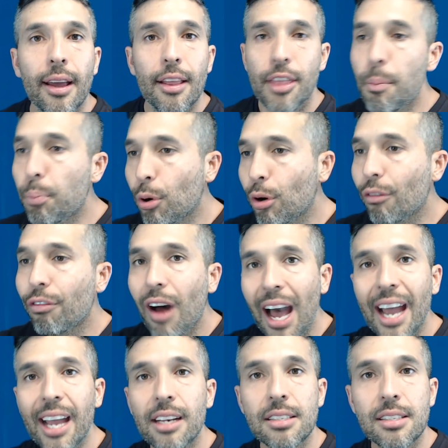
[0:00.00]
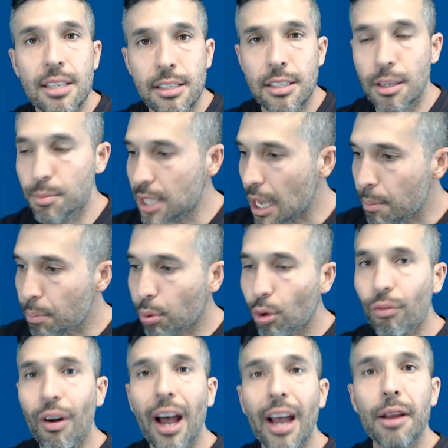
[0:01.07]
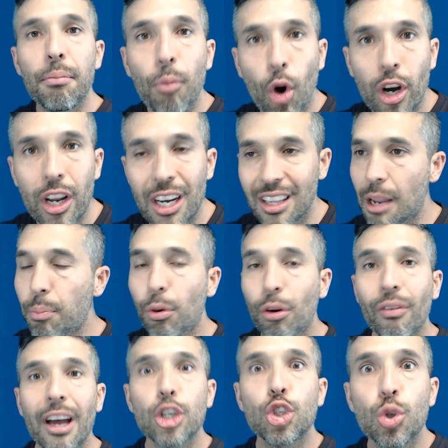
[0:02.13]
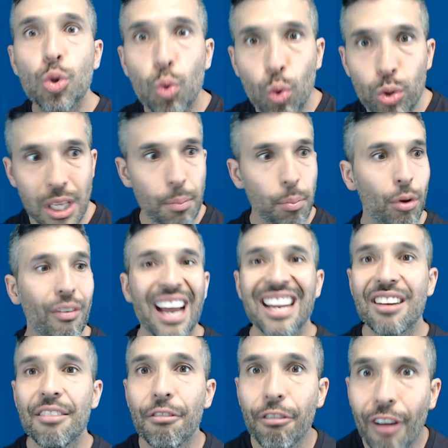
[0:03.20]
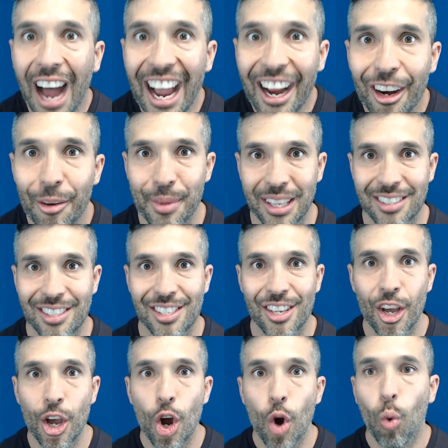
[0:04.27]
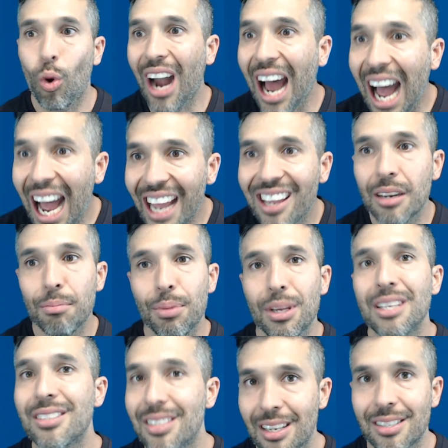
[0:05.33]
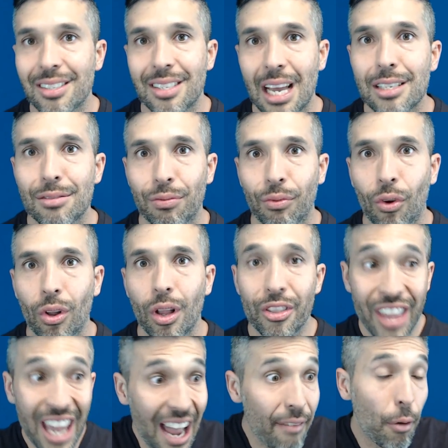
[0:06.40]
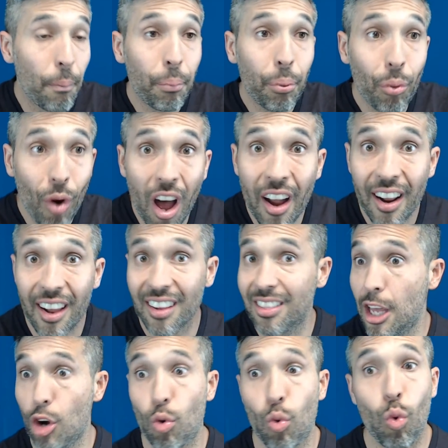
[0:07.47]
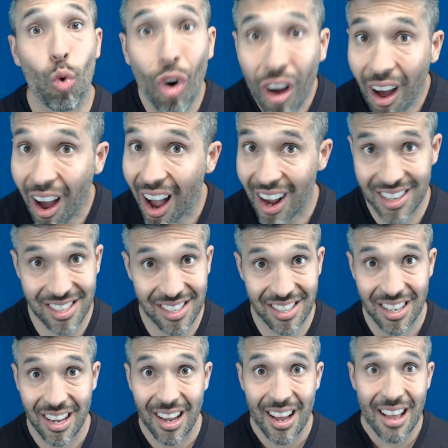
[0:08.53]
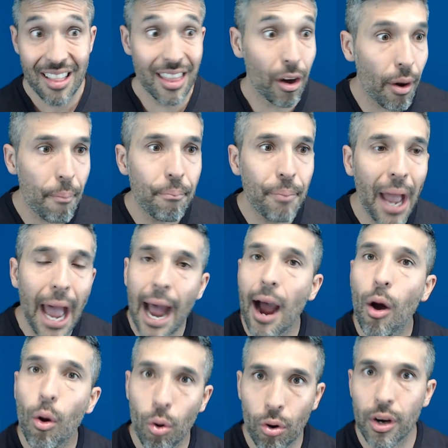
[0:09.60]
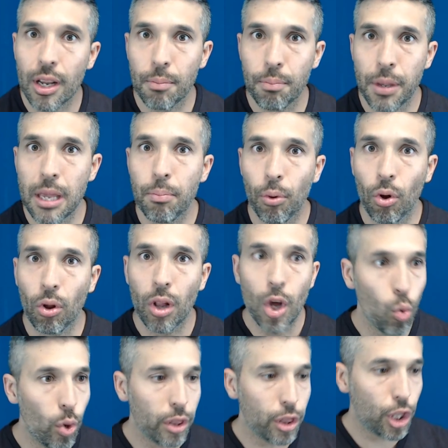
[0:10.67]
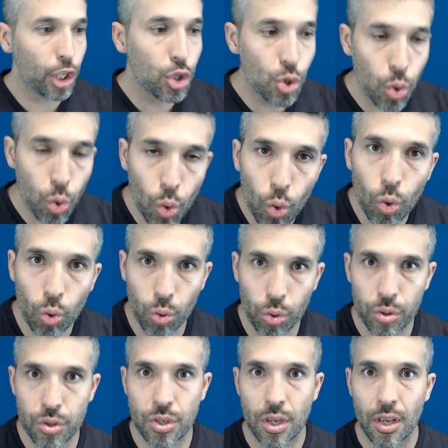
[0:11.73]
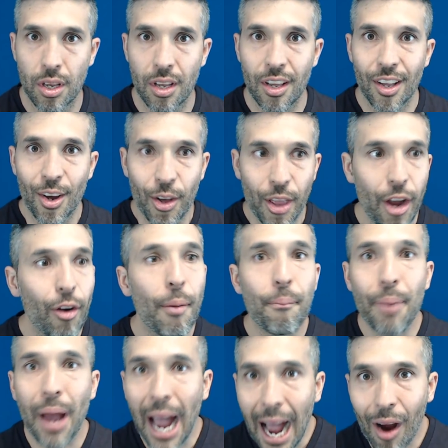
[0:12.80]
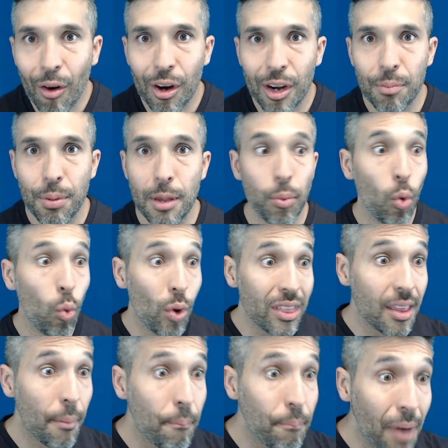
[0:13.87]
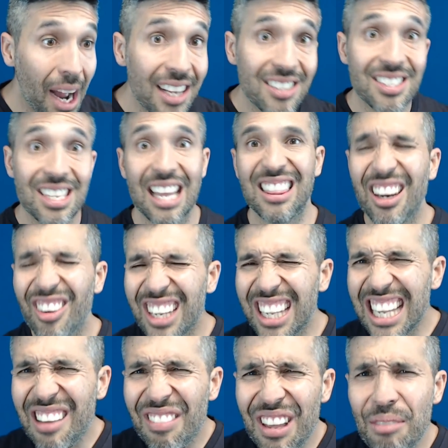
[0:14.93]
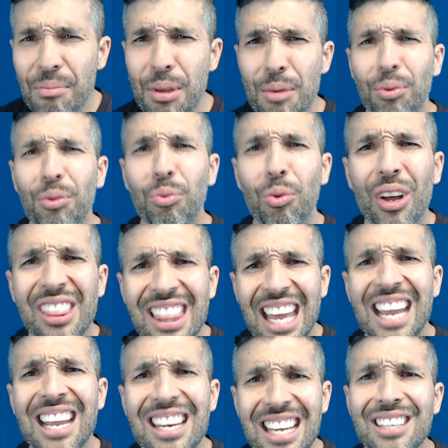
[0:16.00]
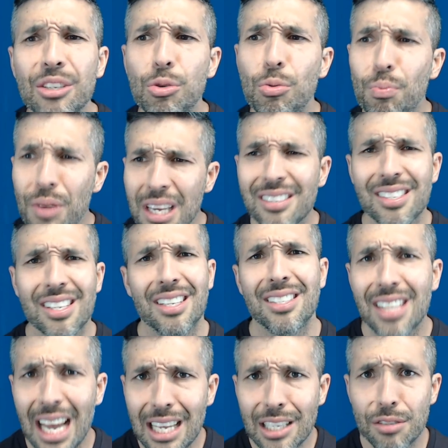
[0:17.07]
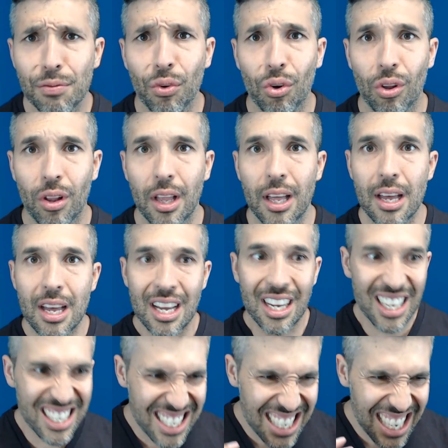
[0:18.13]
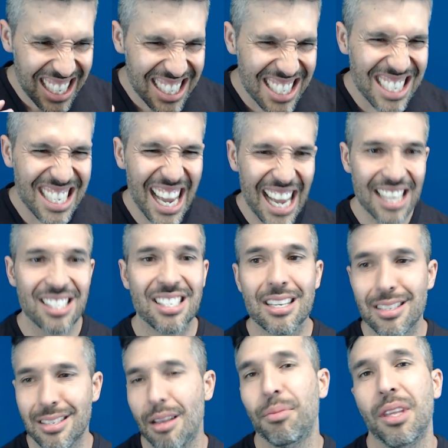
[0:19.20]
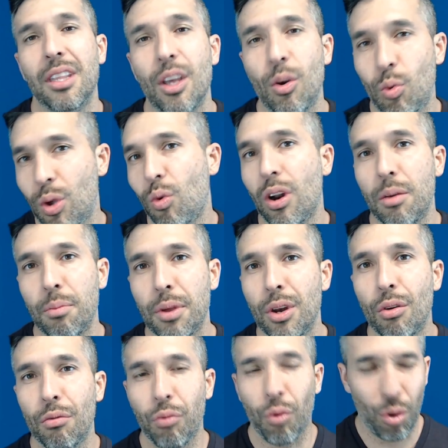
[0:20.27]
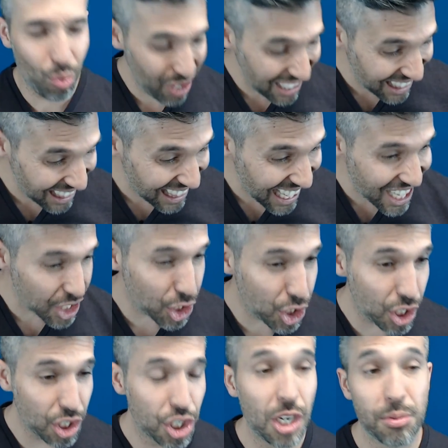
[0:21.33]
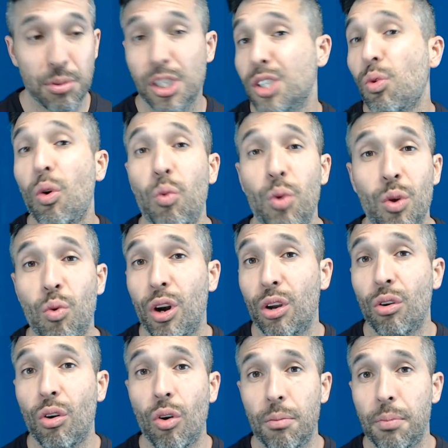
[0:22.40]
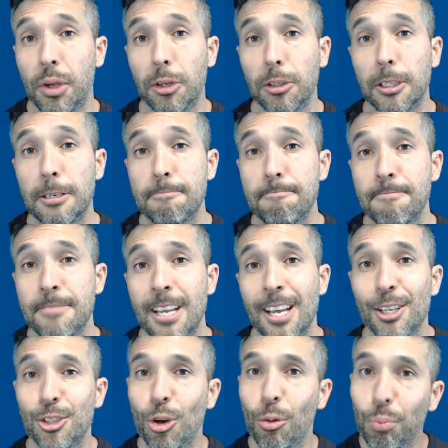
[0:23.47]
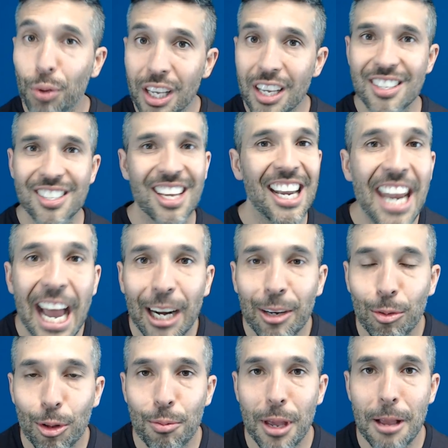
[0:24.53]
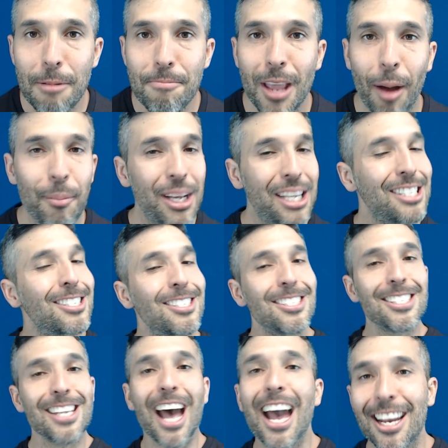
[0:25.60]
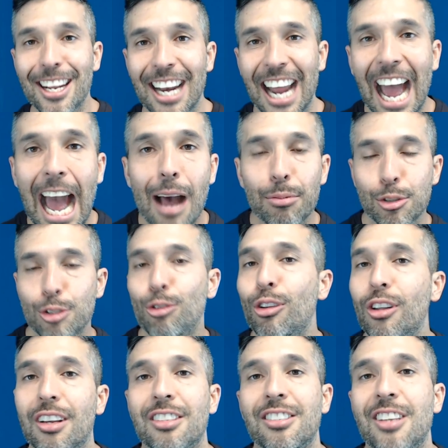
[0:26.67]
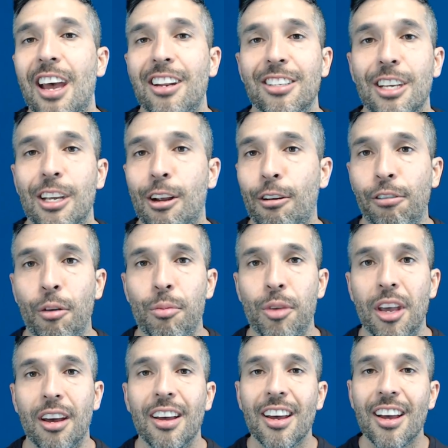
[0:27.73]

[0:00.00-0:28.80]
They provide systems, they provide marketing, they provide tools, they provide environments where I can be successful. They have a product that rocks. They're empowering people with the tools. They're empowering people with the mindset. They're giving people what they need to be successful. Because success is something that we want to be known for. Relationships is what we want to grow and build. So please connect with me. I'm excited, absolutely excited to hear from you.